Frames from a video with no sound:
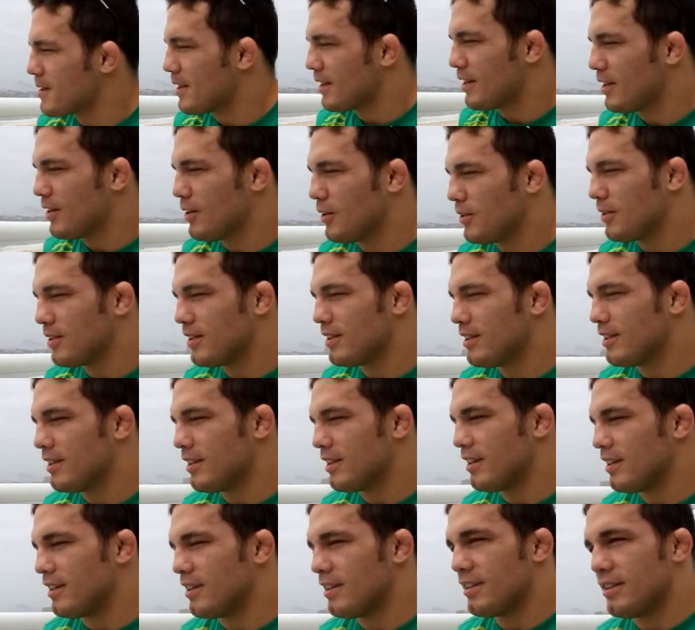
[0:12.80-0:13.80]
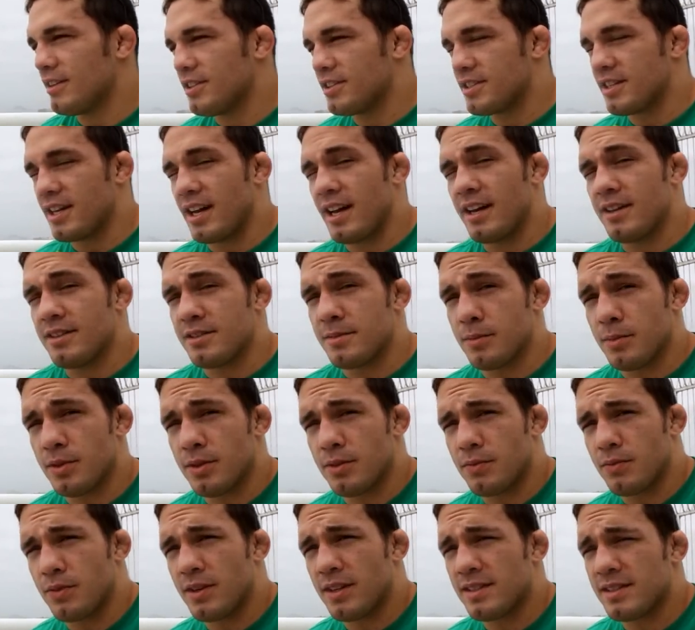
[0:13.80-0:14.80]
You know, just I had some
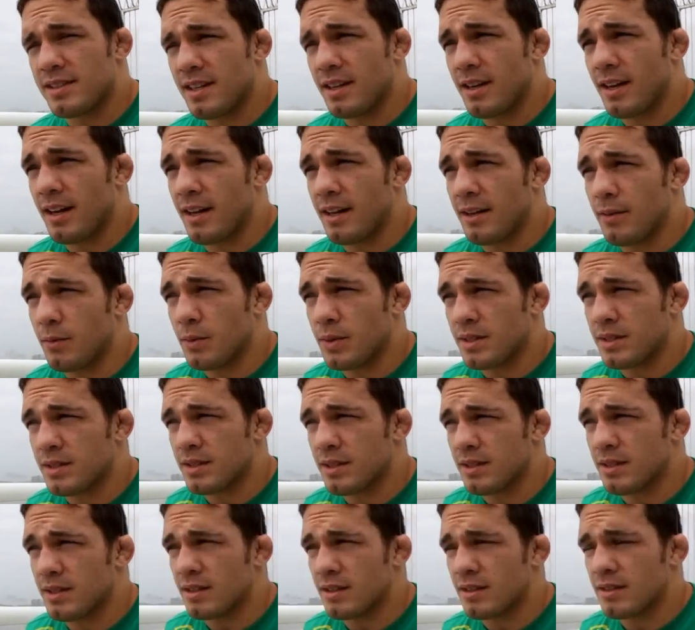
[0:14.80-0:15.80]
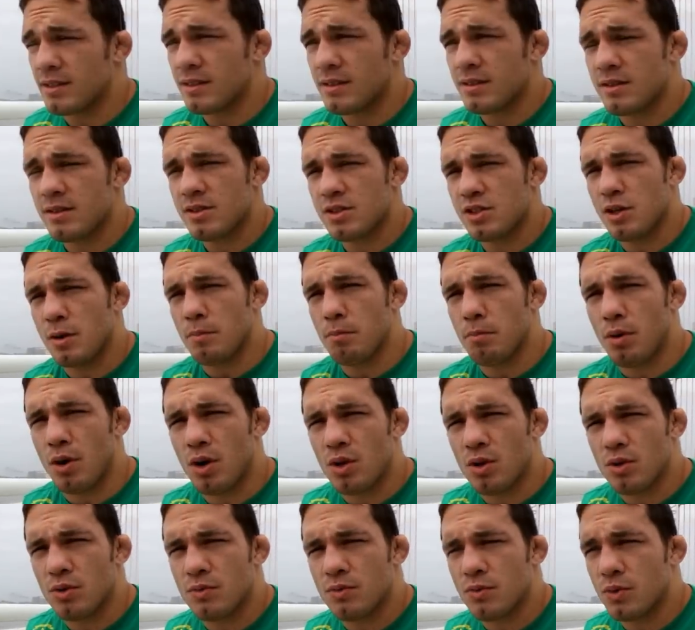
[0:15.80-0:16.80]
good friends. I went to São
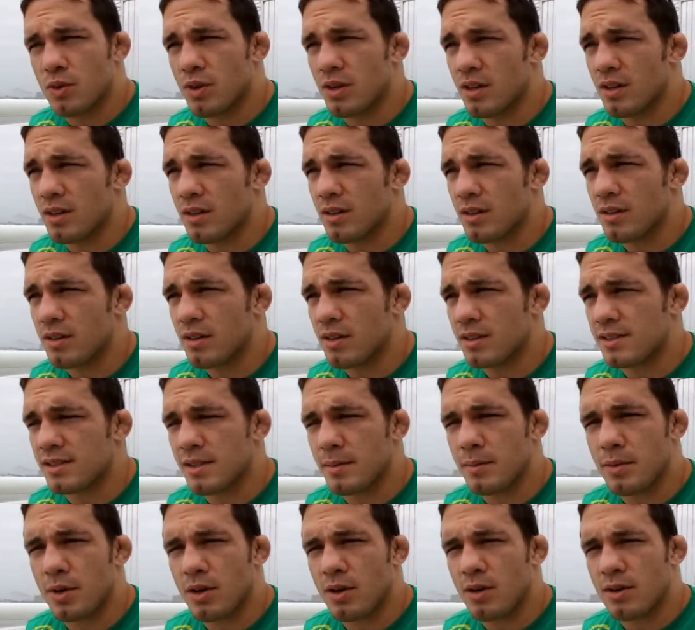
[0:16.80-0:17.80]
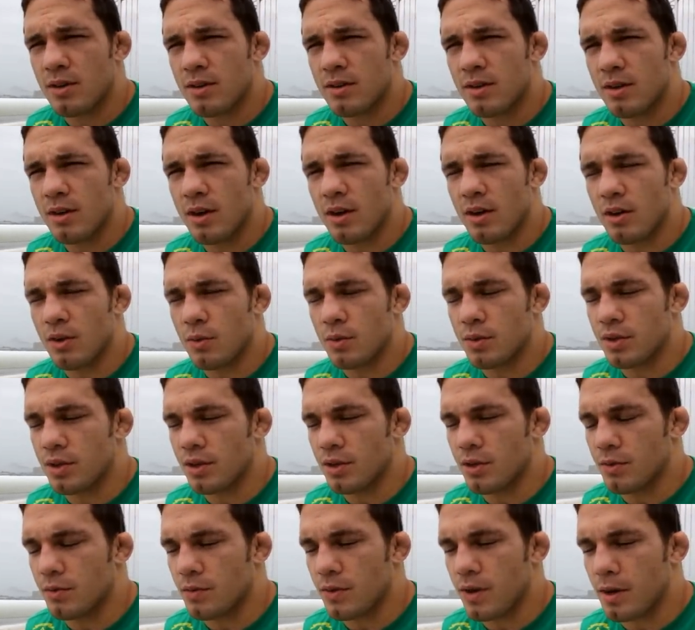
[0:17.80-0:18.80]
Paulo for a seminar with a
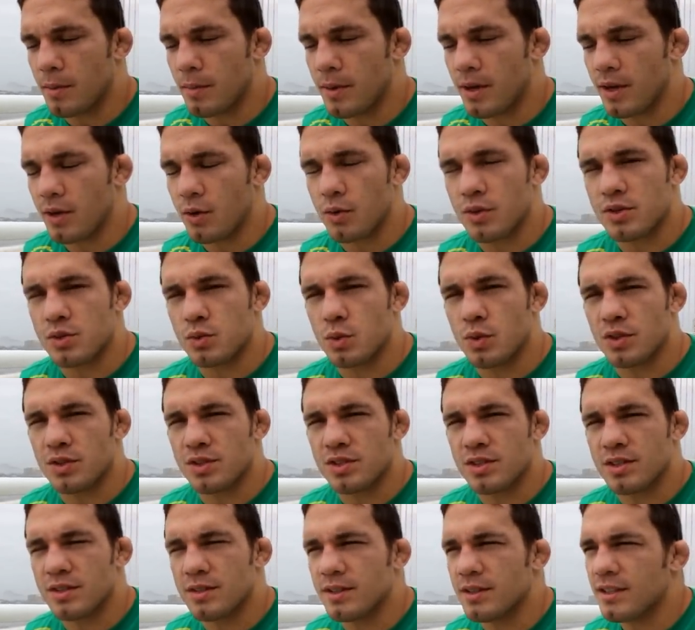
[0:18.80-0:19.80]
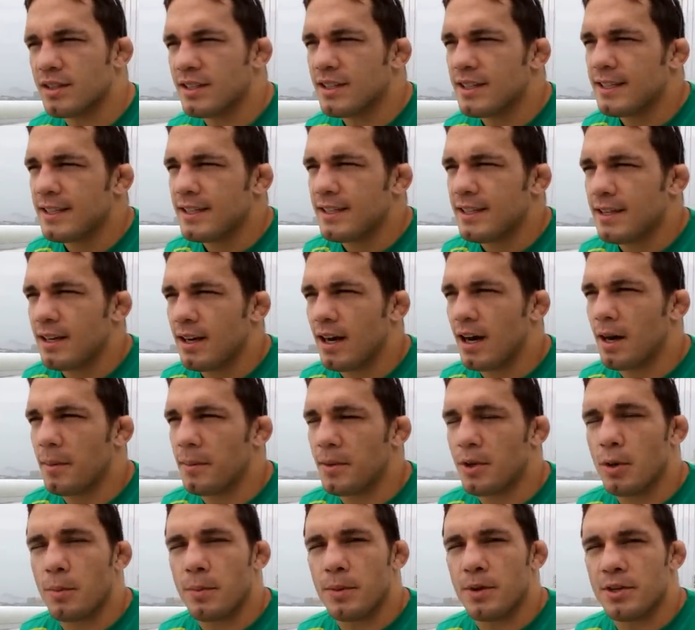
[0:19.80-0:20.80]
good friend of mine, Chris Wilson.
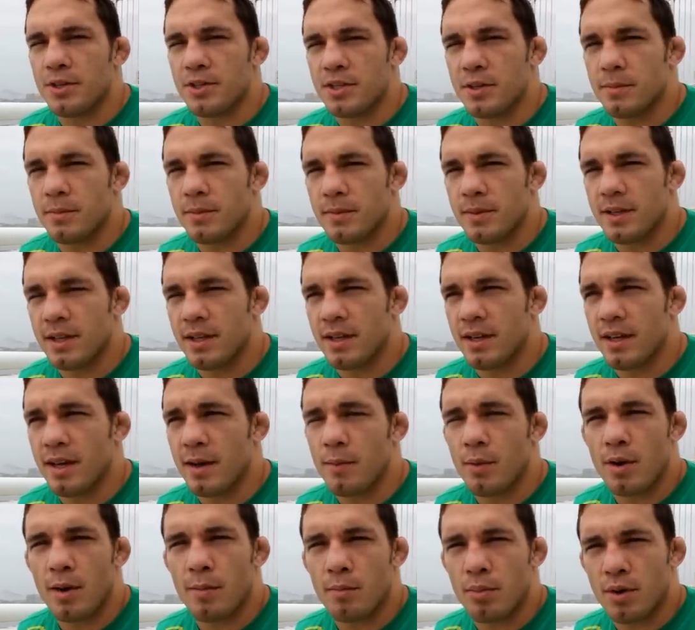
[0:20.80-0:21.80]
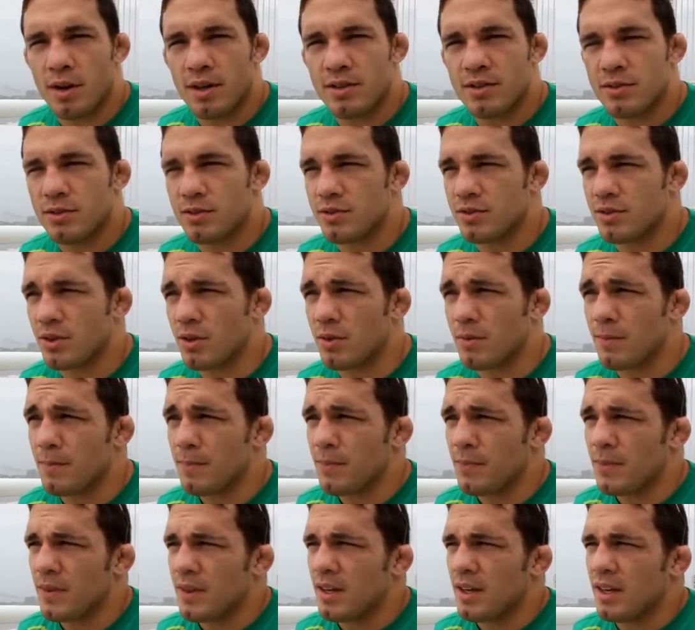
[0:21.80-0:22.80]
He opened a gym in Ribeirão Preto, so
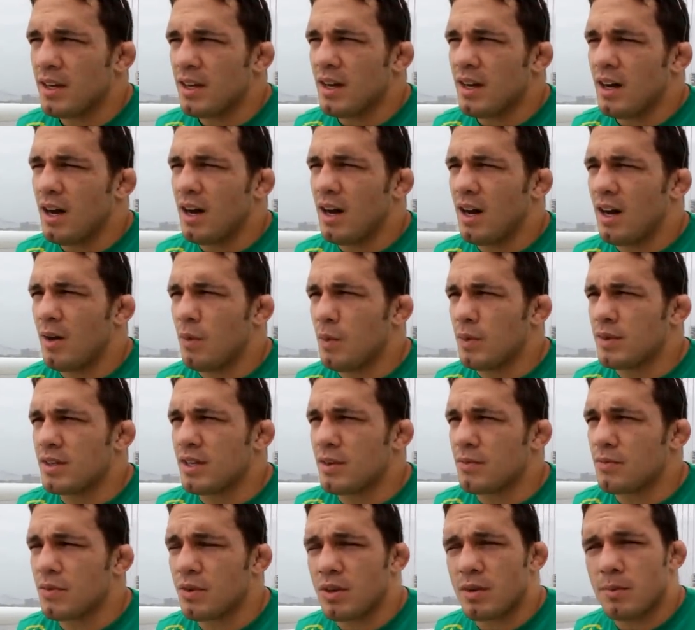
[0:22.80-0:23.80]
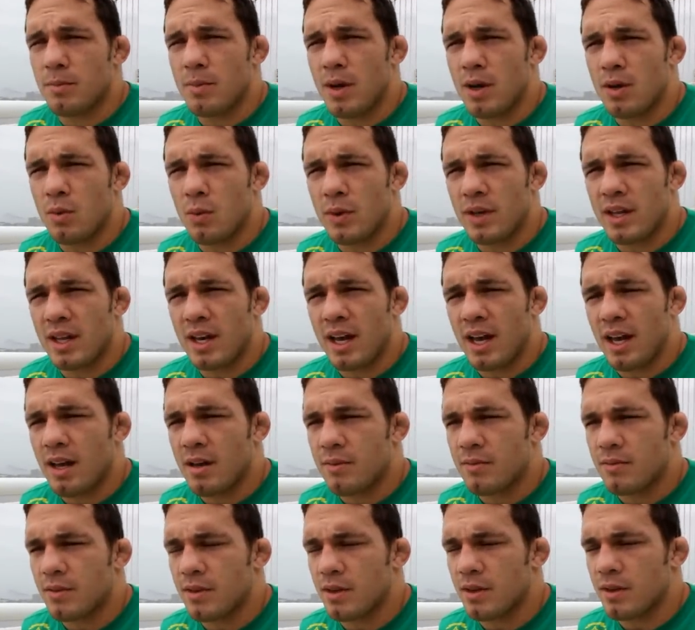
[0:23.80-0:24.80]
I went there for about a week and a
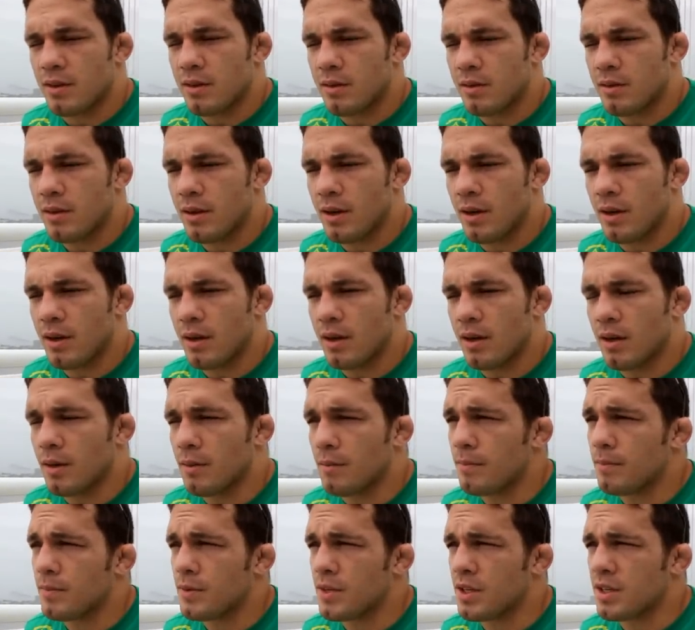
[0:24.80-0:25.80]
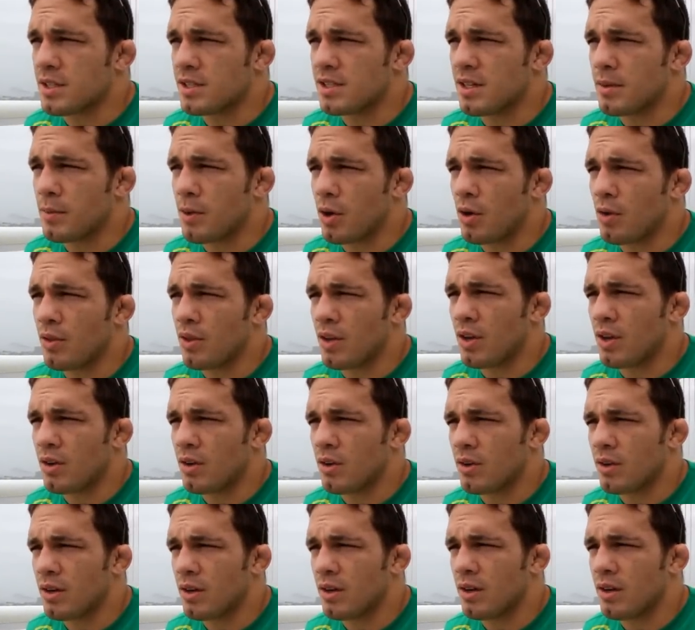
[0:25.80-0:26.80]
half and did a seminar there.
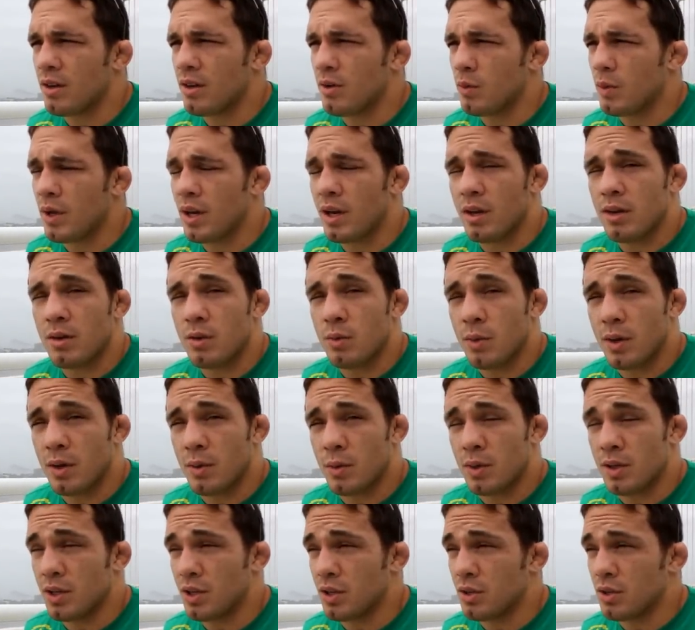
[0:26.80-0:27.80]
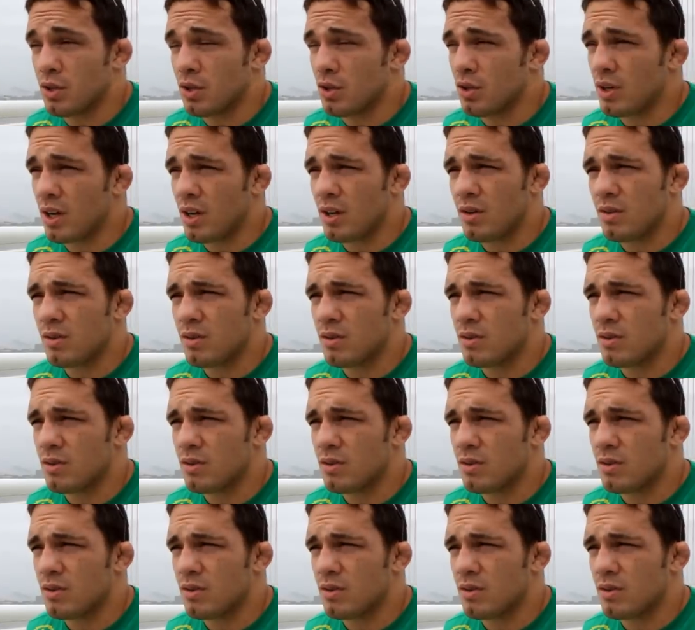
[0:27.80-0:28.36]
And we had a really good turnout.